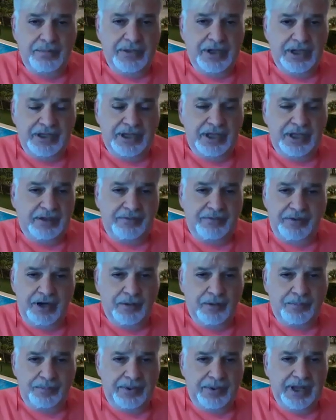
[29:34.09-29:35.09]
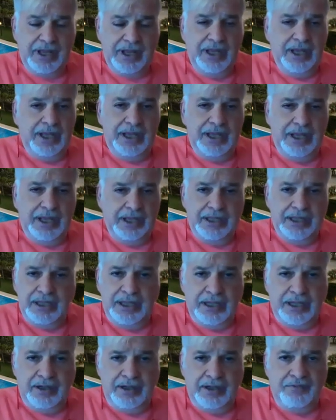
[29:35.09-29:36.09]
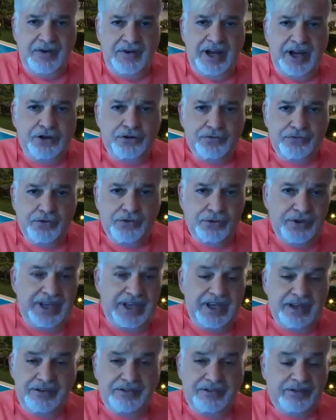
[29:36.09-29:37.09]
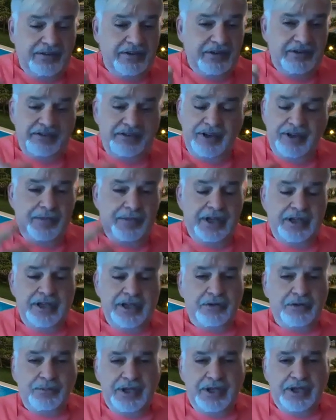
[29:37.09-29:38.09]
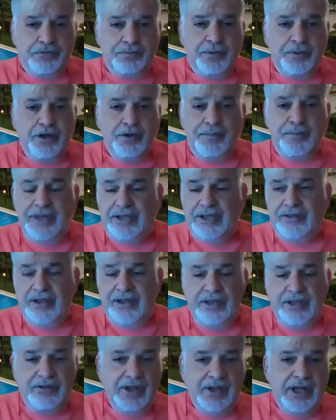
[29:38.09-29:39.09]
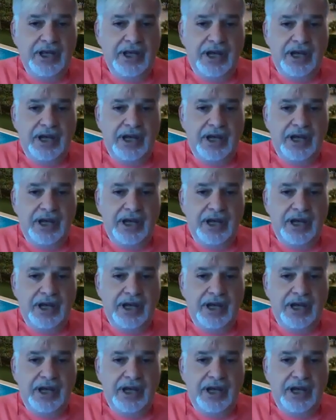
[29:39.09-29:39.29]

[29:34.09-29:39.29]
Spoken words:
But I developed a values for kids, something that we experimented.